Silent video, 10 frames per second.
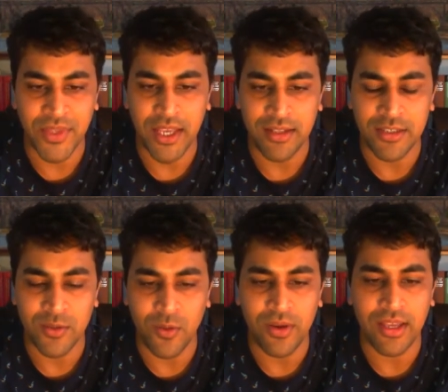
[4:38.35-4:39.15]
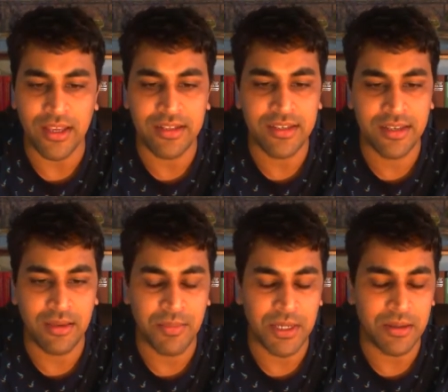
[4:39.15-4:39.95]
and this OR gate
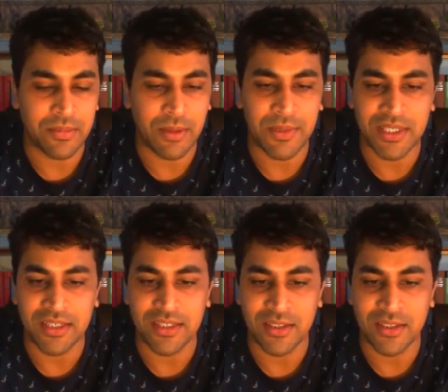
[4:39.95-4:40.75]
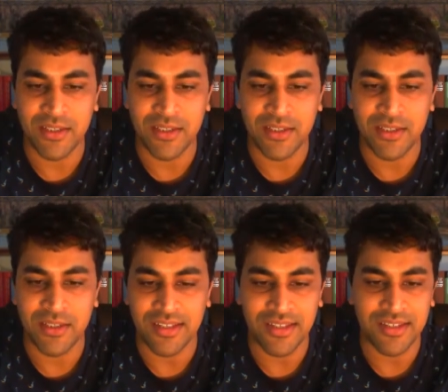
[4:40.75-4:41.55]
can be represented using 3
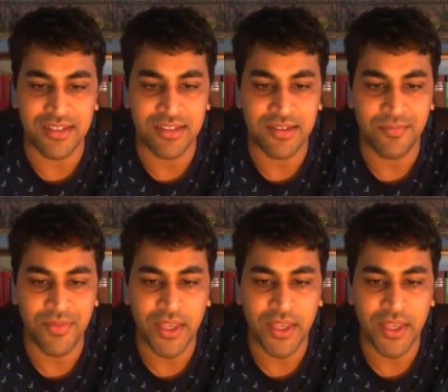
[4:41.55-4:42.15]
transistors.